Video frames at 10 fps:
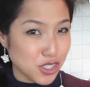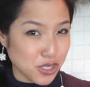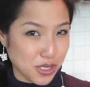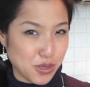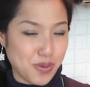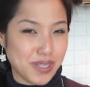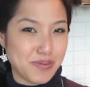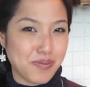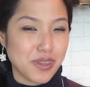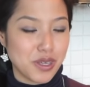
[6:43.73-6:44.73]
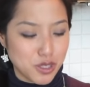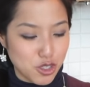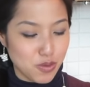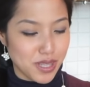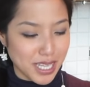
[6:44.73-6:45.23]
a little bit
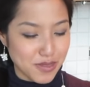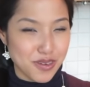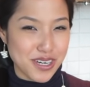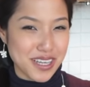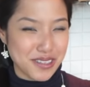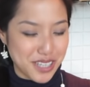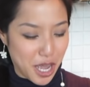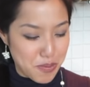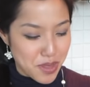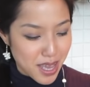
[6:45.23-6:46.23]
too, but that's for another time.